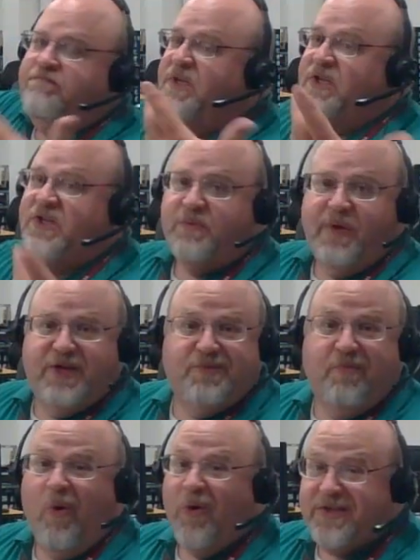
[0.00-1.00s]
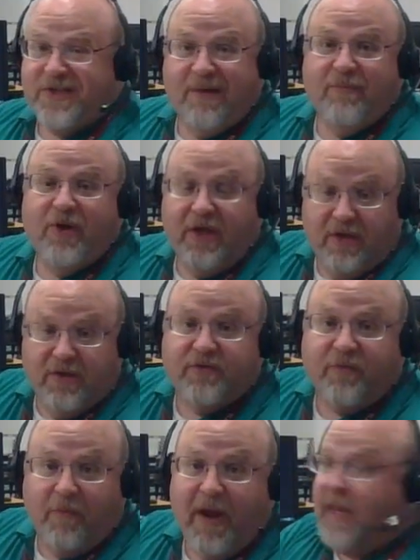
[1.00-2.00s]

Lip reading: the switch ports that I'm going to use for my